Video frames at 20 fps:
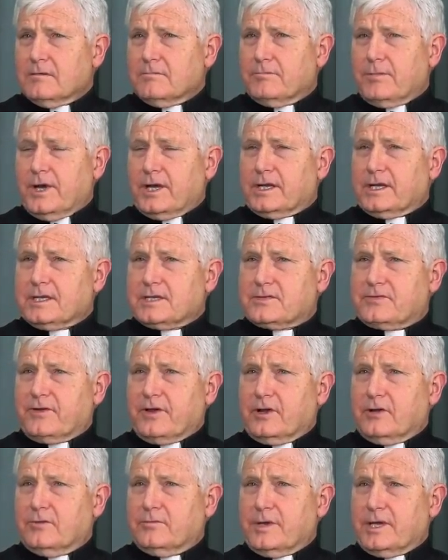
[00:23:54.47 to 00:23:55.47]
But his
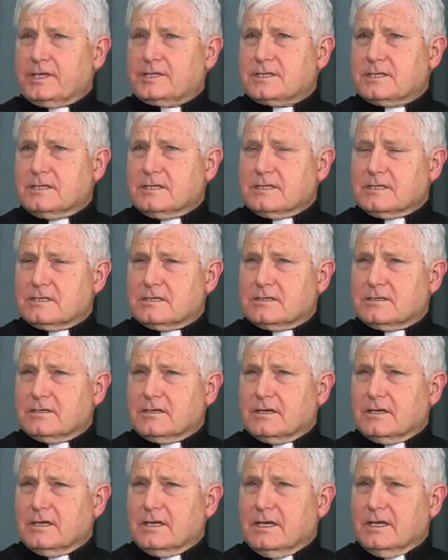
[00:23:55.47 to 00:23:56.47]
fellow Masons,
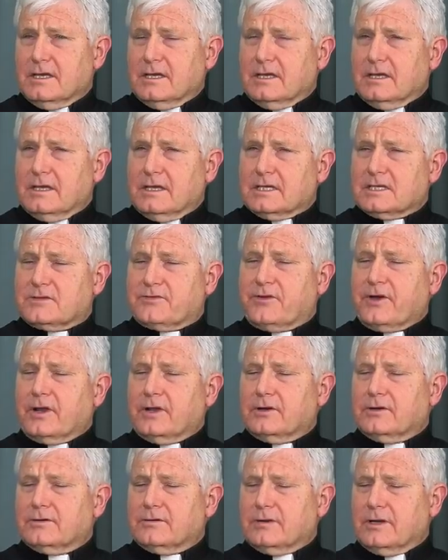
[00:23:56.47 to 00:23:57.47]
his
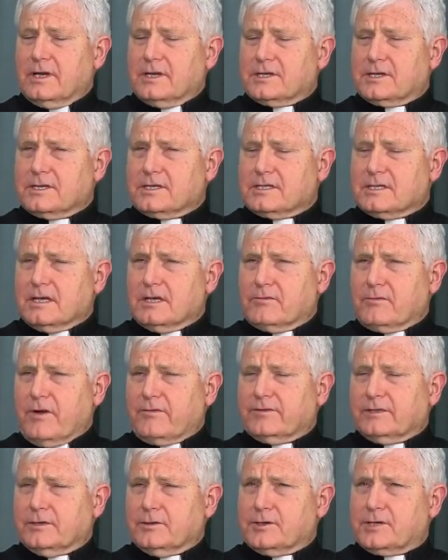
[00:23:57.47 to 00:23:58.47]
fellow, I should say,
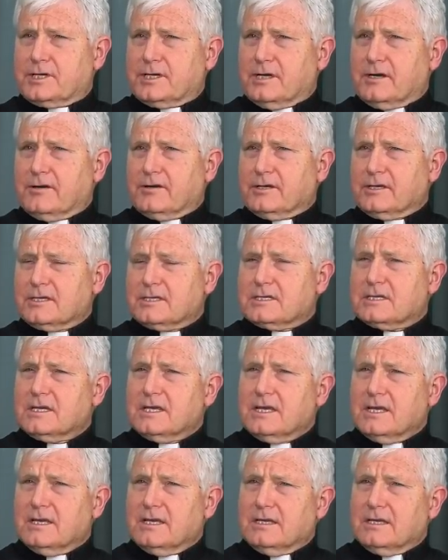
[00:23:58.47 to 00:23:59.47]
revolutionaries,
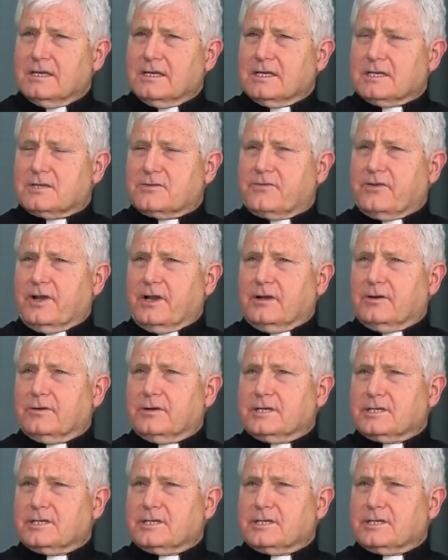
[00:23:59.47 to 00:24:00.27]
his fellow